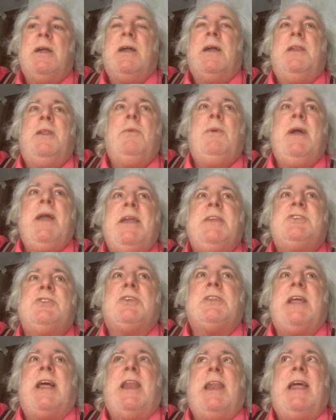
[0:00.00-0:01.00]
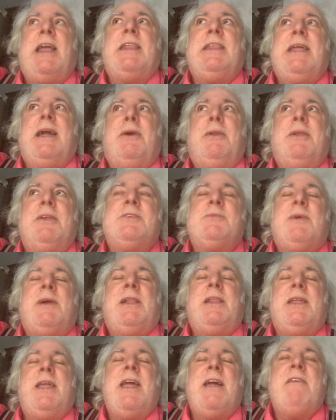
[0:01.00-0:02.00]
And the way he took that lad down as
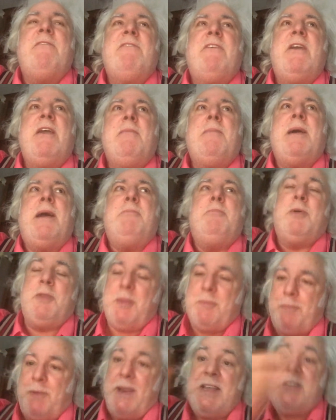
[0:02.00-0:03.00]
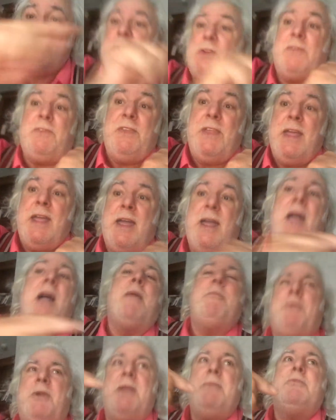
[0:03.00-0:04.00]
well, yeah, very bad. But the police over there
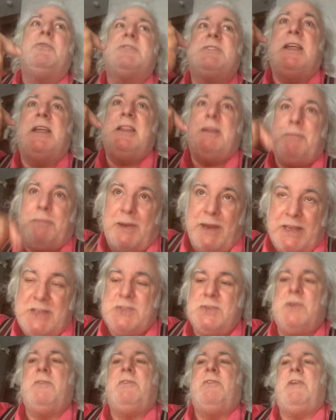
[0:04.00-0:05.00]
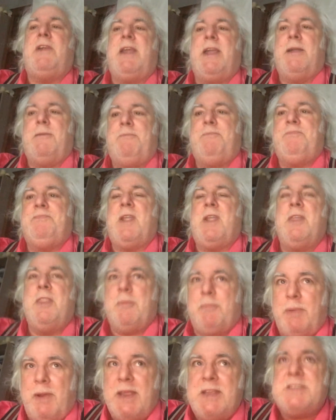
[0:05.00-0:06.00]
are pretty much like the police over here. And the
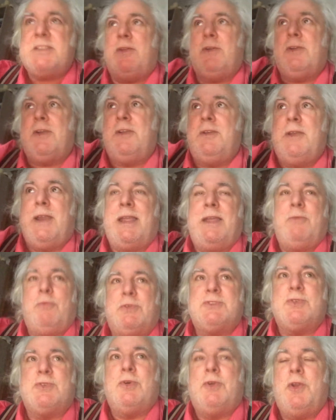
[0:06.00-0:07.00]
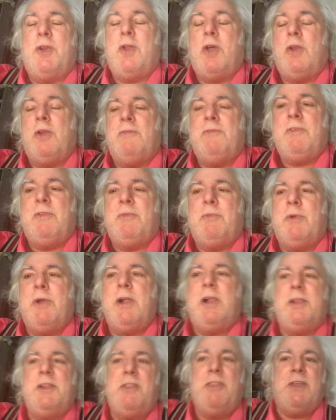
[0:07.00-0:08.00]
police are looking like what's going on all over the
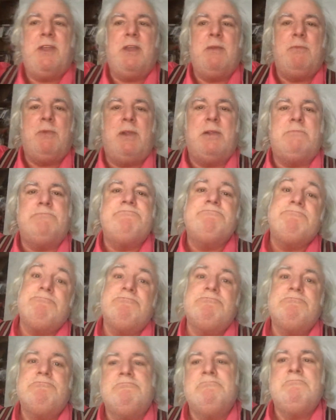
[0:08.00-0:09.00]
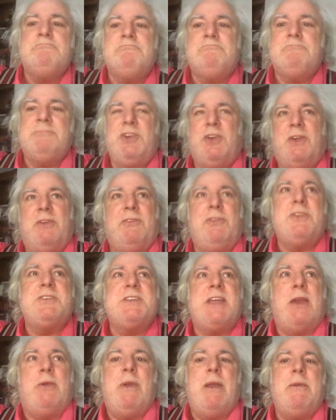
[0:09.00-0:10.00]
world and thinking, well, you know, if others
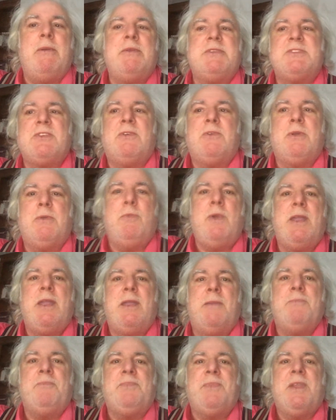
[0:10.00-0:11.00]
get away with it, so can we.